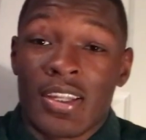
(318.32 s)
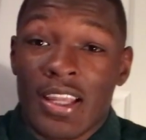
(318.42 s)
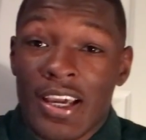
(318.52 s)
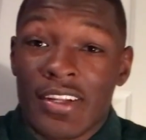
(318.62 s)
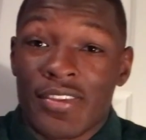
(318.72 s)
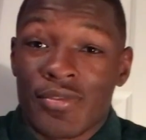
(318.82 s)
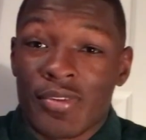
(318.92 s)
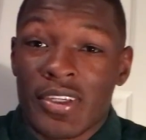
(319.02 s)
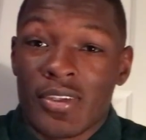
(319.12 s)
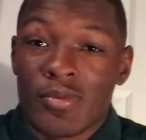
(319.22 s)

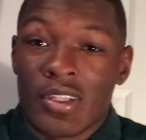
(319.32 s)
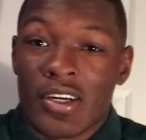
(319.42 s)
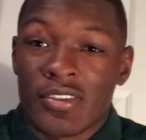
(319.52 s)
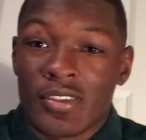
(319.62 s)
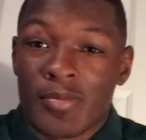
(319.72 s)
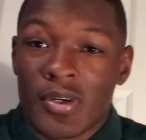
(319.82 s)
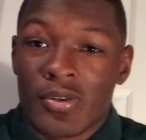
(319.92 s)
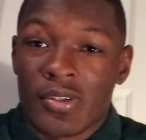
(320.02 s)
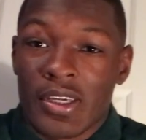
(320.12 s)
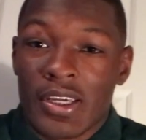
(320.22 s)
9-3. We lost the
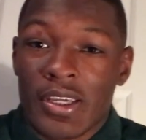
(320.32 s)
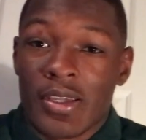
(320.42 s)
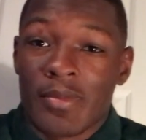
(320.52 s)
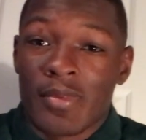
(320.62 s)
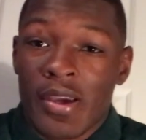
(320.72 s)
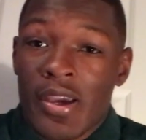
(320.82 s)
bowl game.